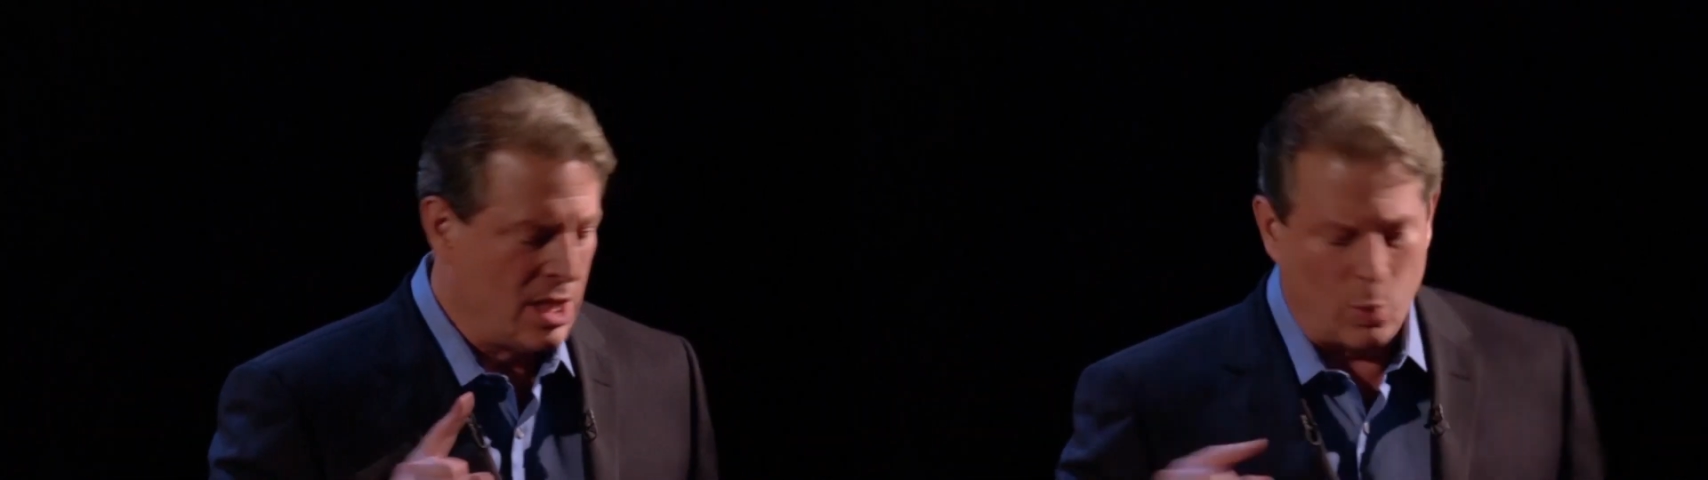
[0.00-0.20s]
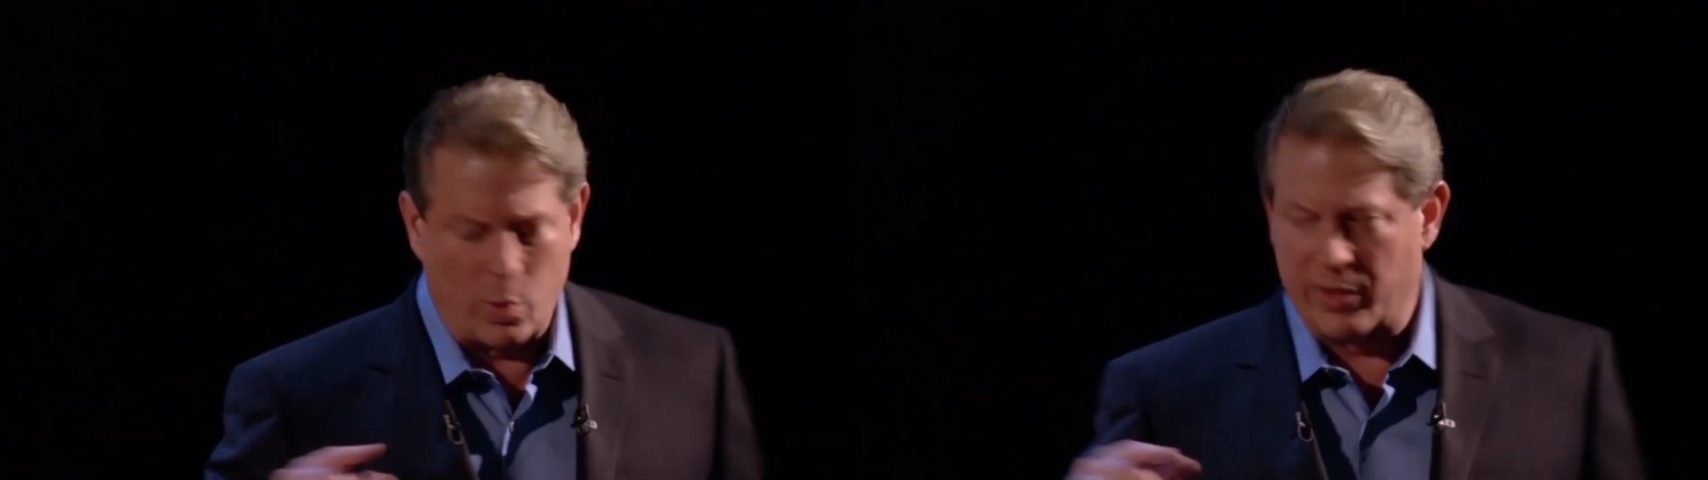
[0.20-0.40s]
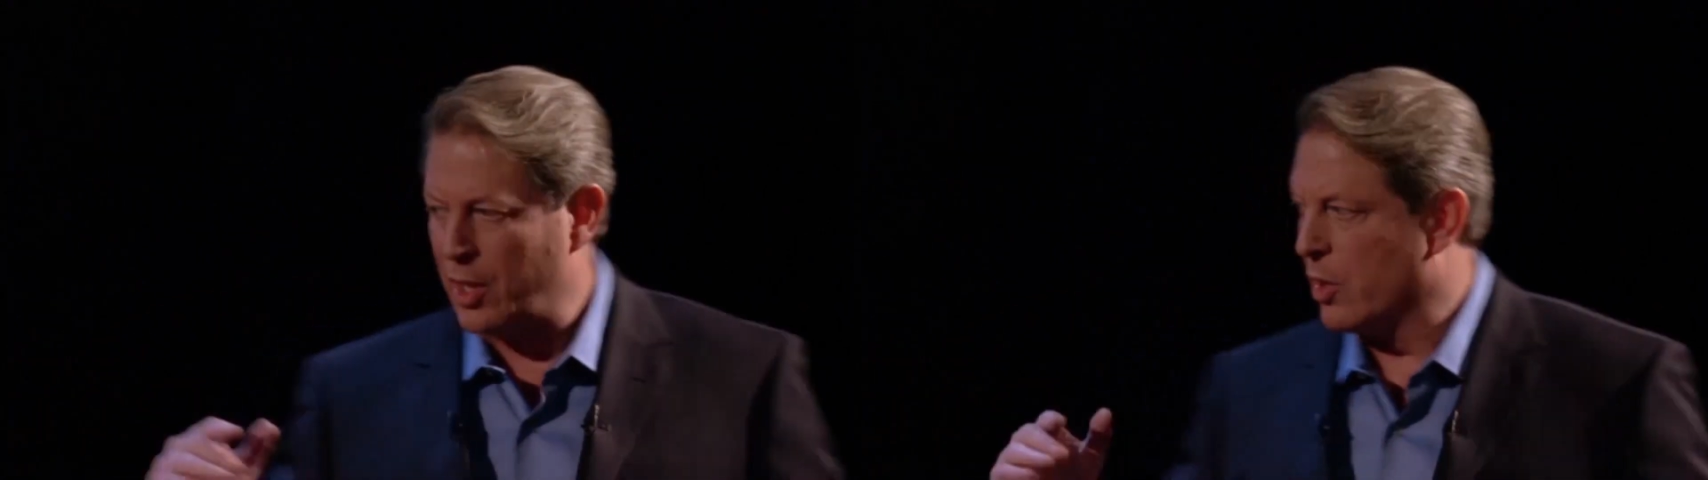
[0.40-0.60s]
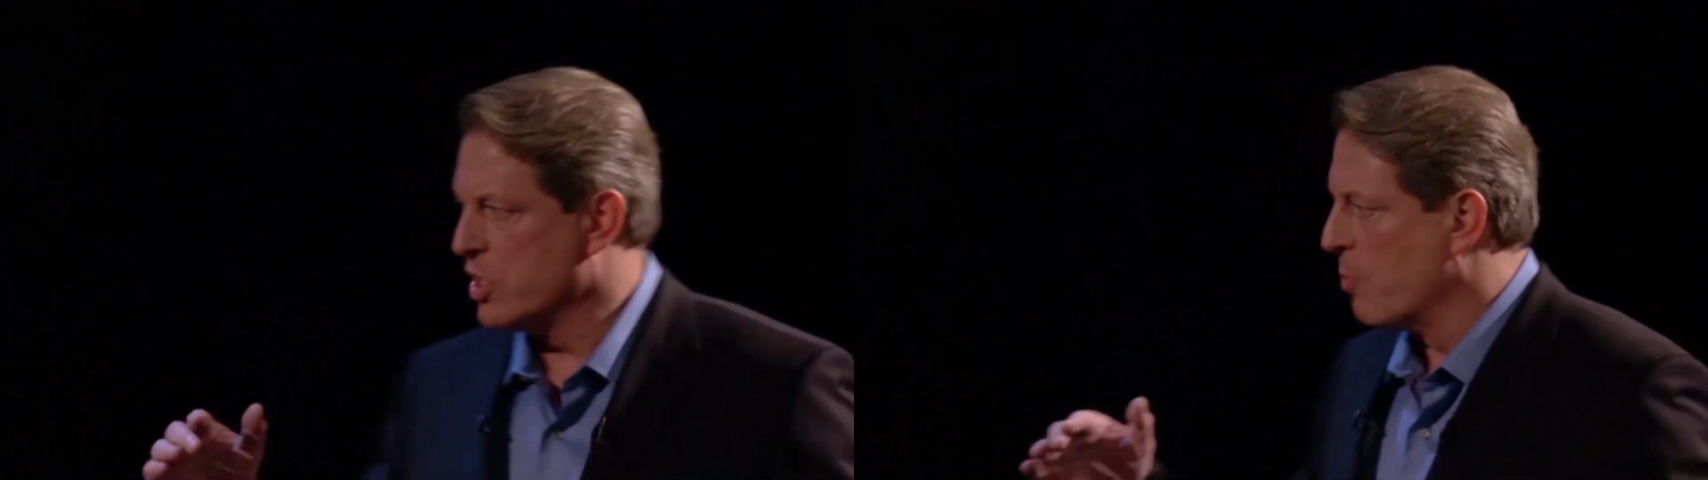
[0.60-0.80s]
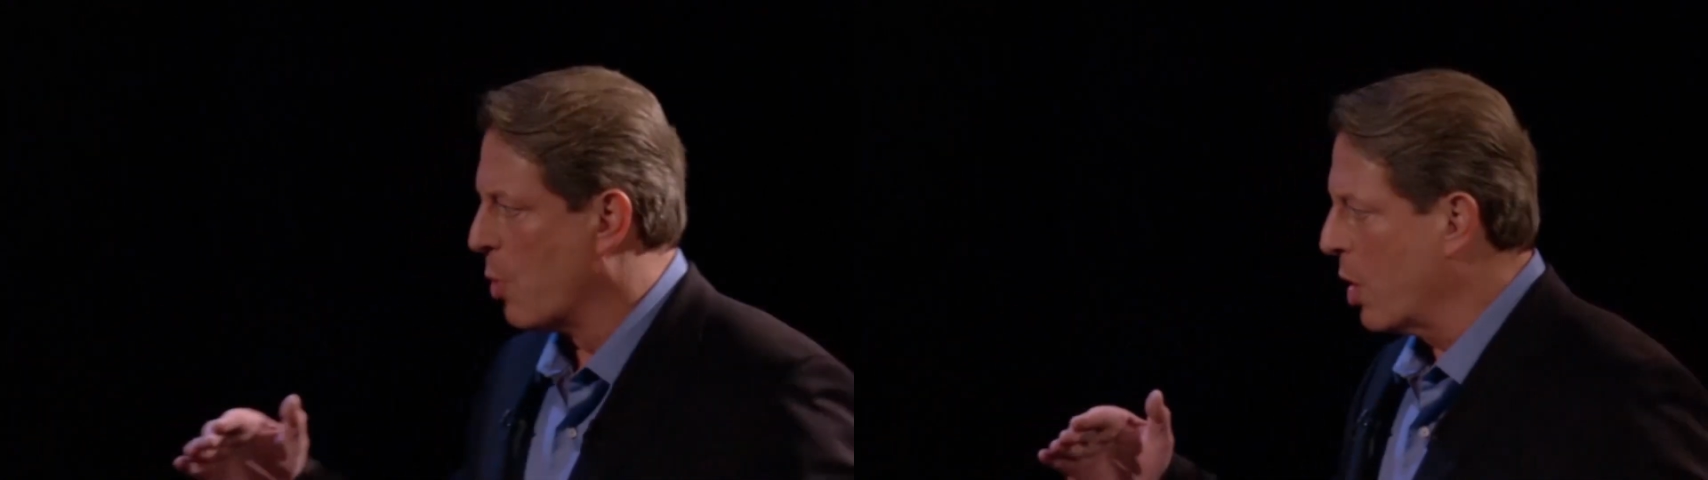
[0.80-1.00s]
When there
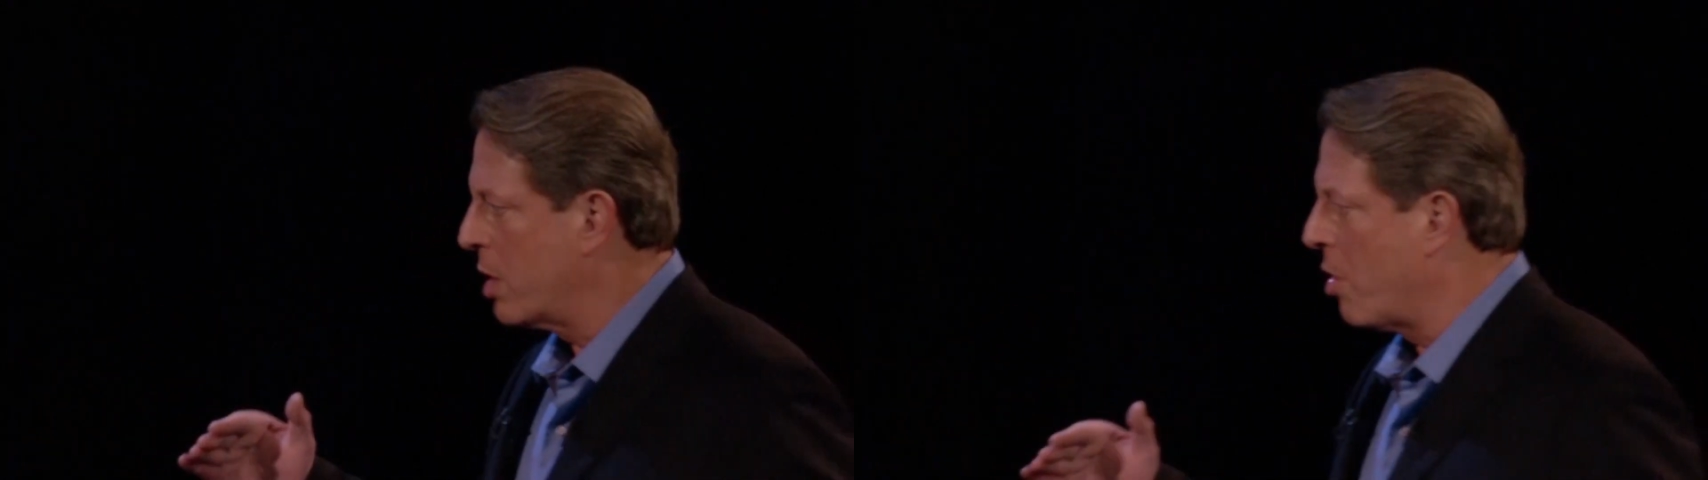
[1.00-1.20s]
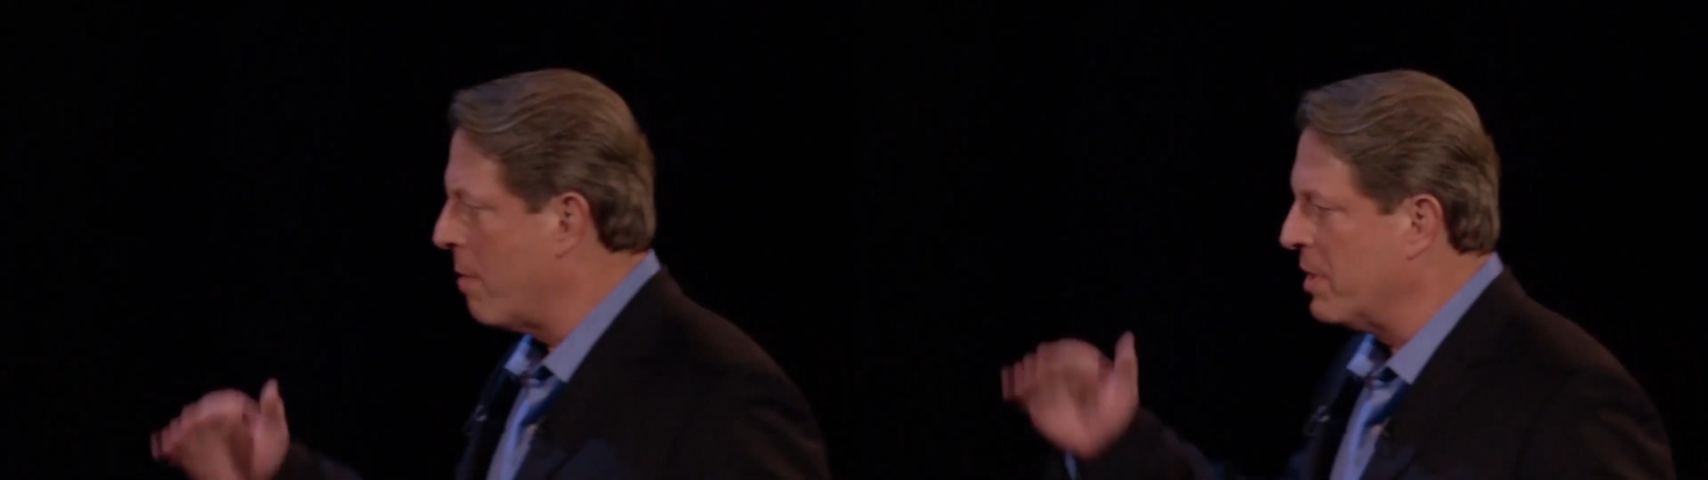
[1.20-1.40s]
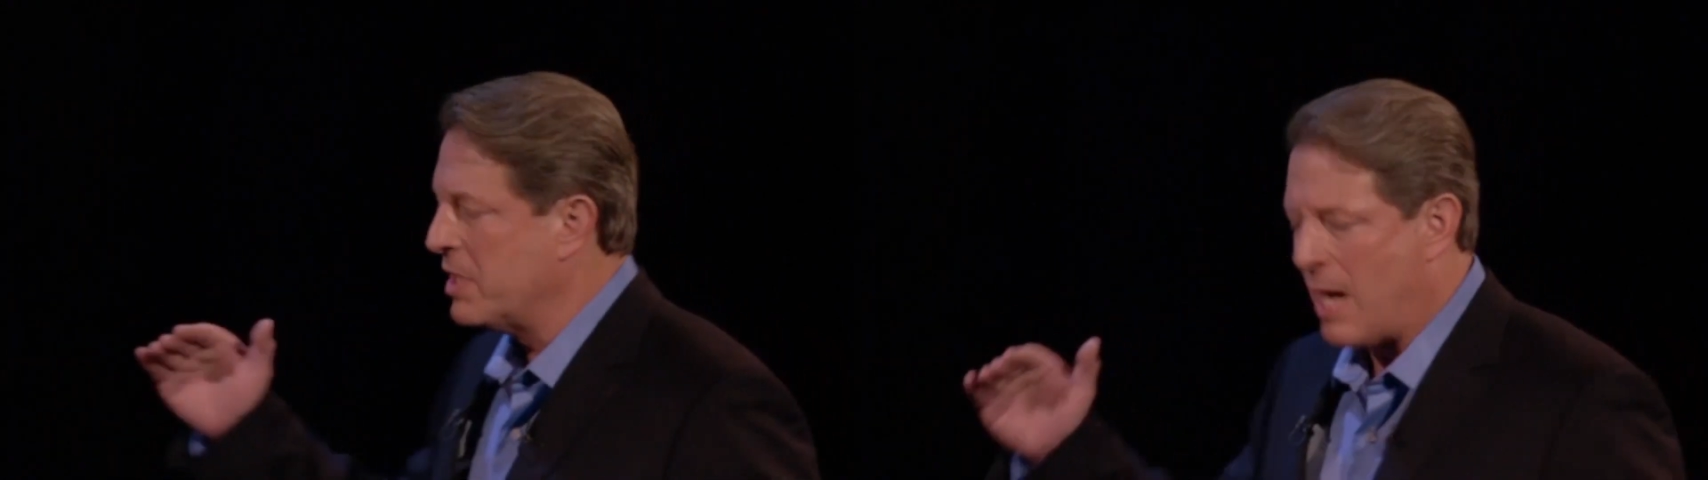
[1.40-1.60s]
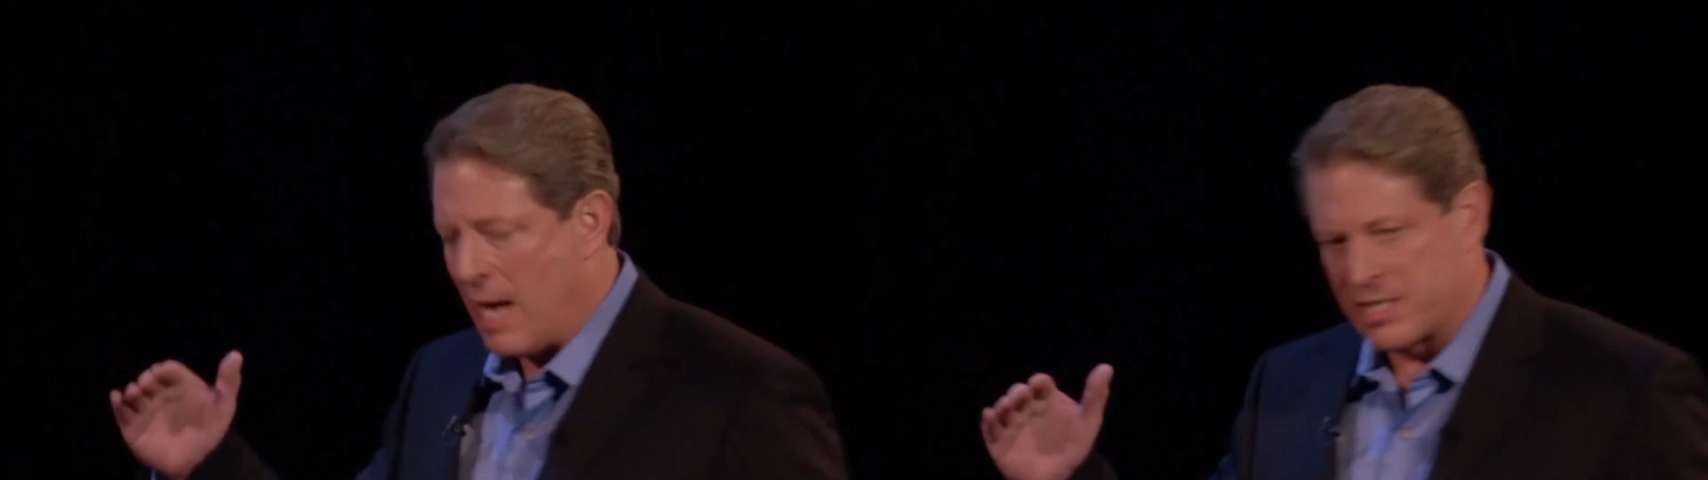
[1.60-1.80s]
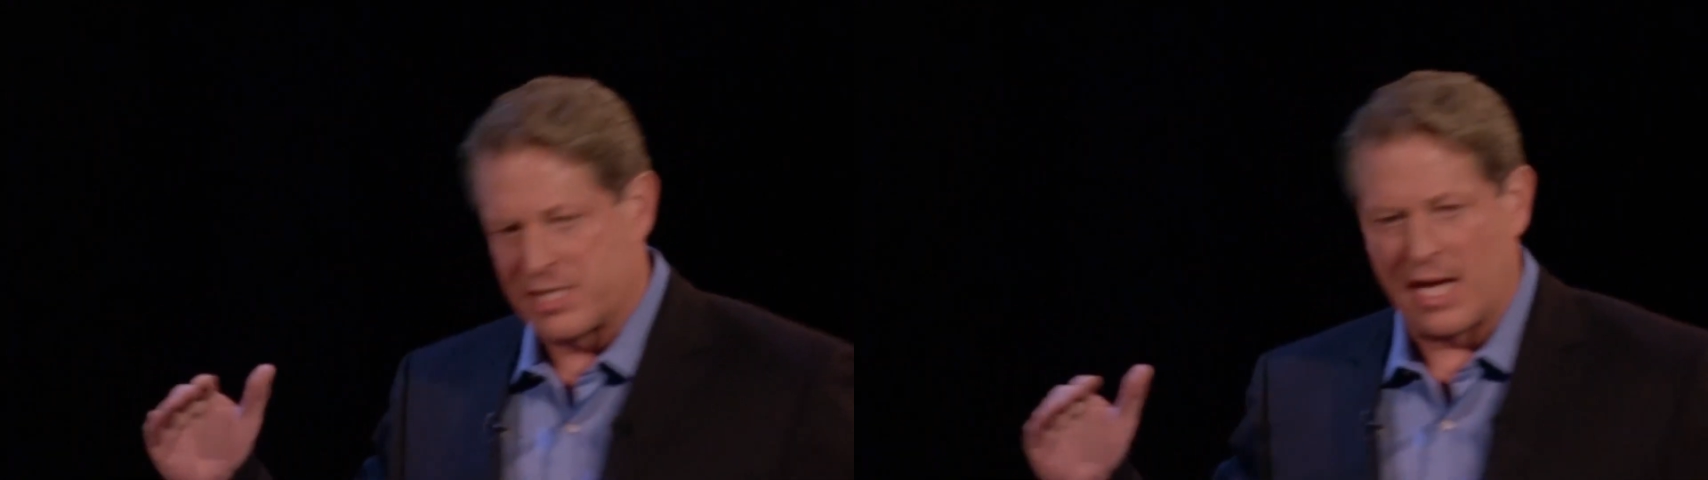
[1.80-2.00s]
is more carbon
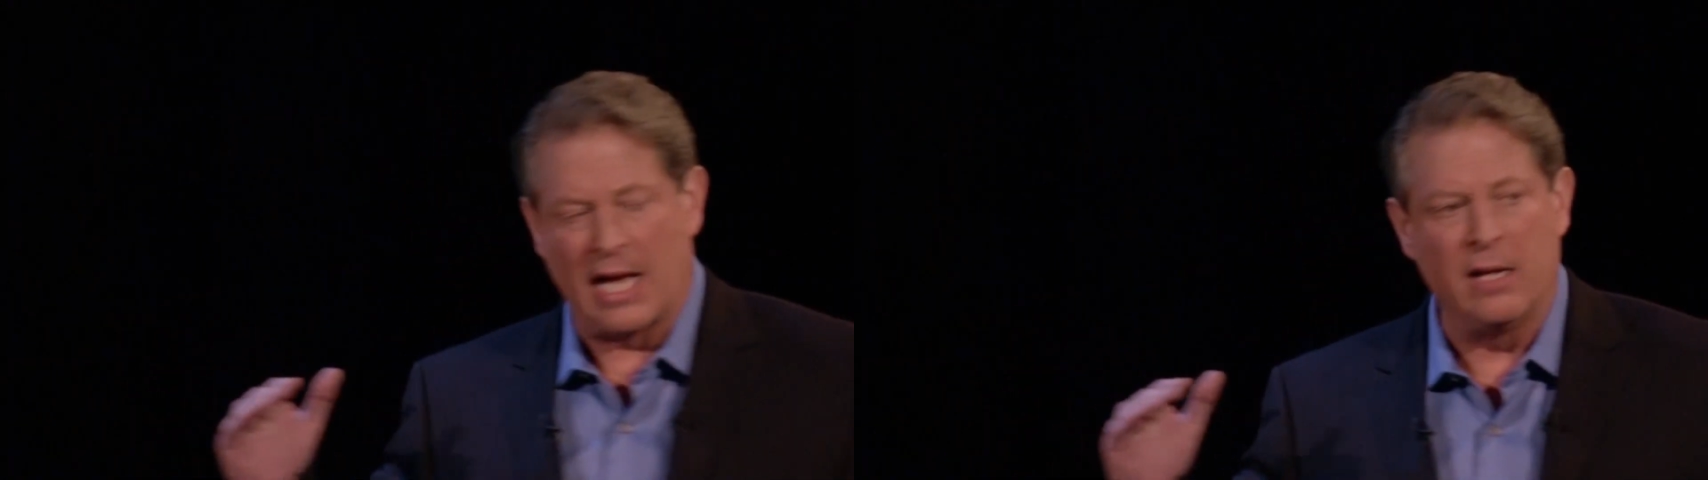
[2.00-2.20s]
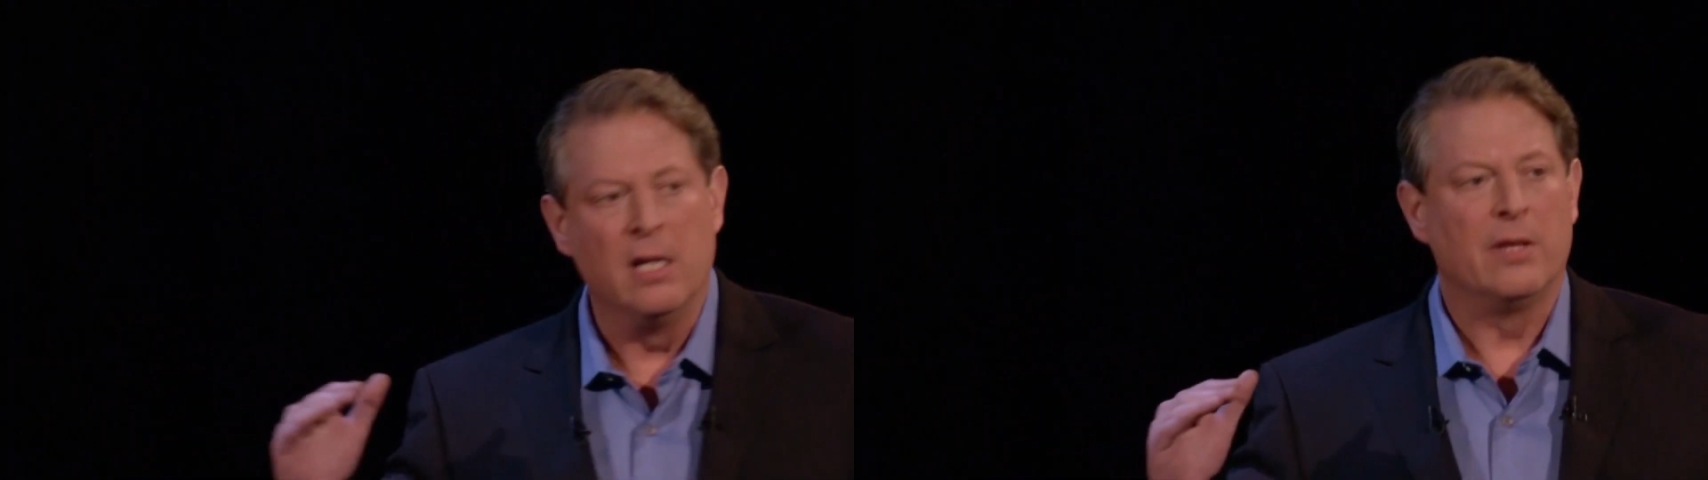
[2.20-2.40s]
dioxide,